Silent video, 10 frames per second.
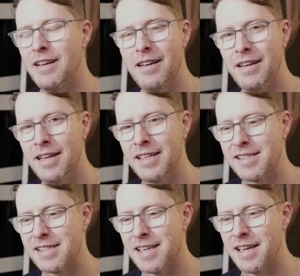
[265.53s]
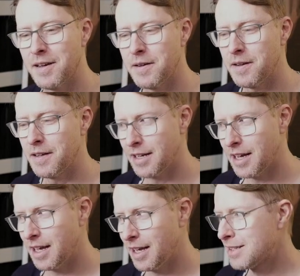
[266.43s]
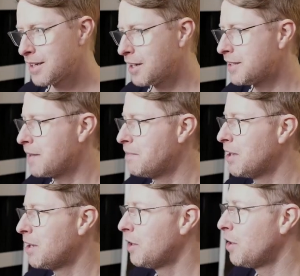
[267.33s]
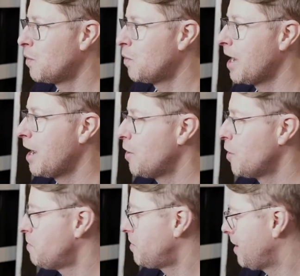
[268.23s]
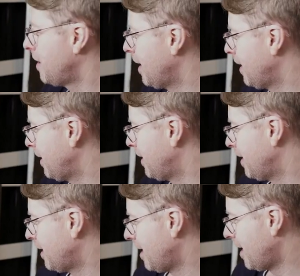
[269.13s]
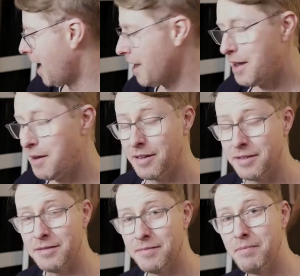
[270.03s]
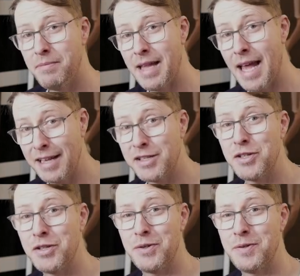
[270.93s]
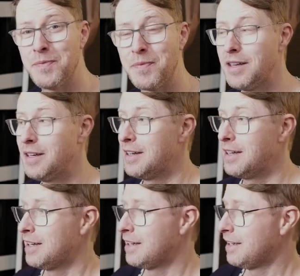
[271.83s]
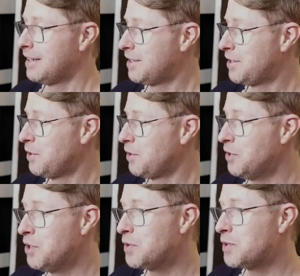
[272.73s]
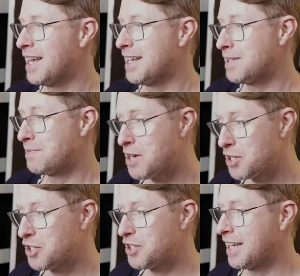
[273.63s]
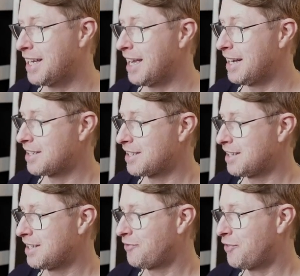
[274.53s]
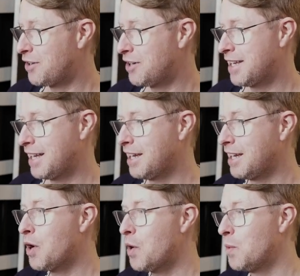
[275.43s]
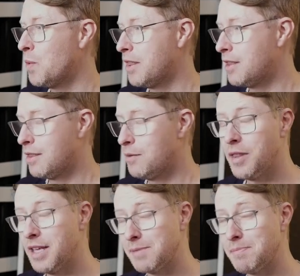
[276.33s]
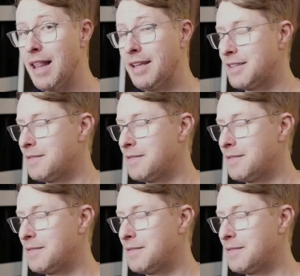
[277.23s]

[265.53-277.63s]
it's going to take me a long way, I hope. And I plan to use that as much as I can, as far as I can go with this palette.